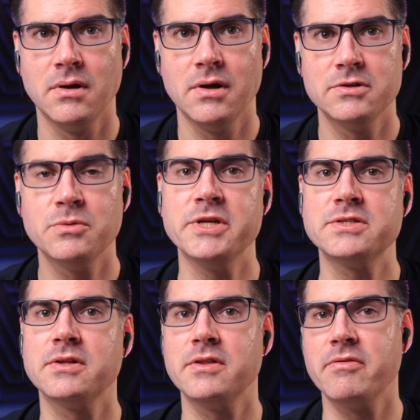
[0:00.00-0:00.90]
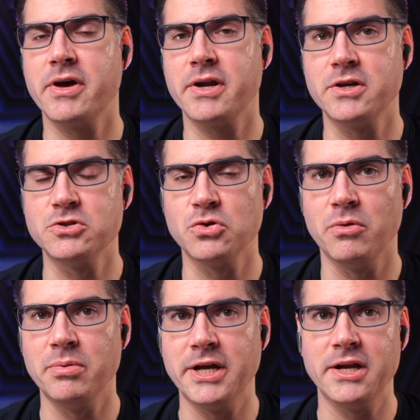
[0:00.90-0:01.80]
So basically they've got a control
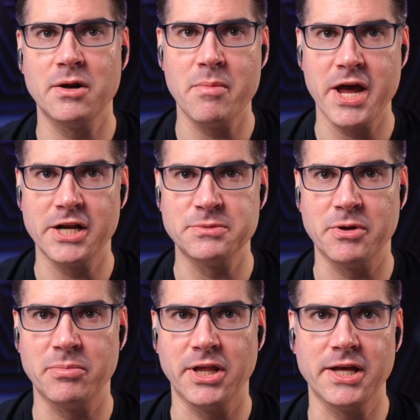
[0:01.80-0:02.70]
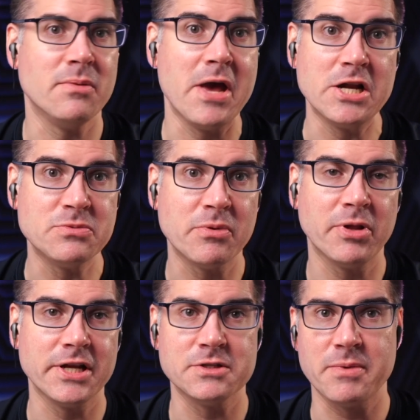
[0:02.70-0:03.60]
plane and a management plane. The management
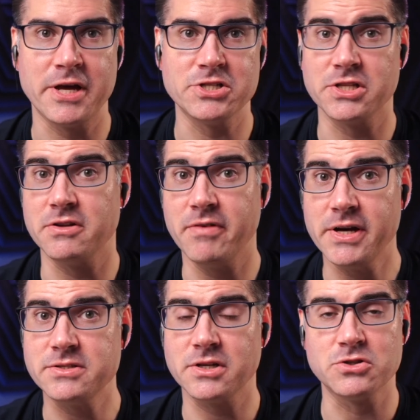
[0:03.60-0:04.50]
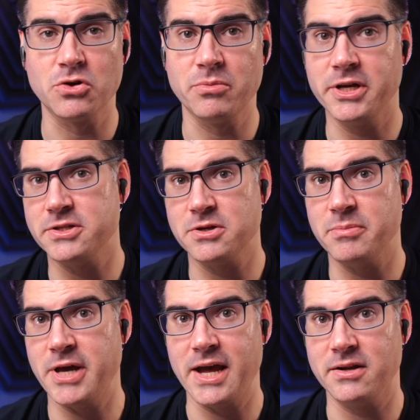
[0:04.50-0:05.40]
plane is managing the device. The control plane is going to be
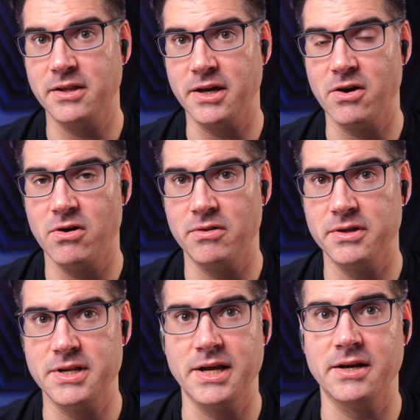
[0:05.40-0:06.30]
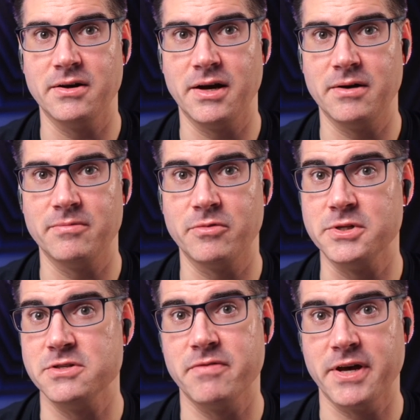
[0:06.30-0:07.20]
handling all the data from these
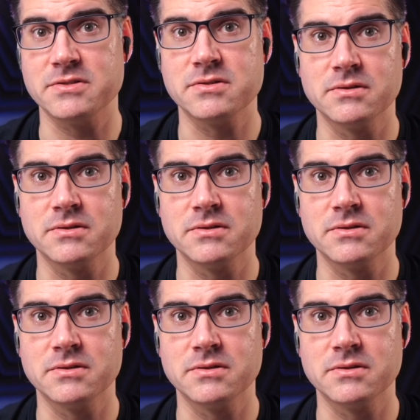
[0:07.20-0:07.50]
events.